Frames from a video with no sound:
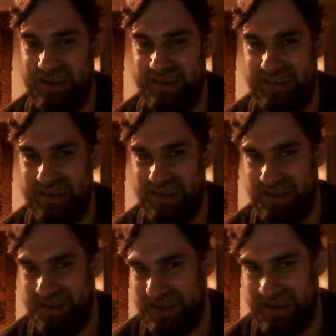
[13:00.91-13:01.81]
is the
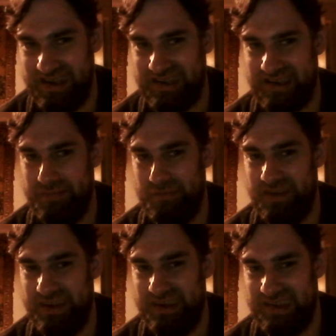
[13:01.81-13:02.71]
least
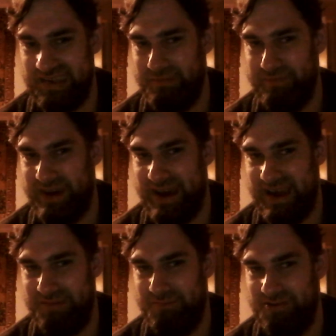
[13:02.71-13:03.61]
convincing
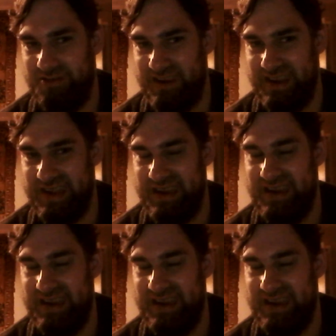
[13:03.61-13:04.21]
bad boy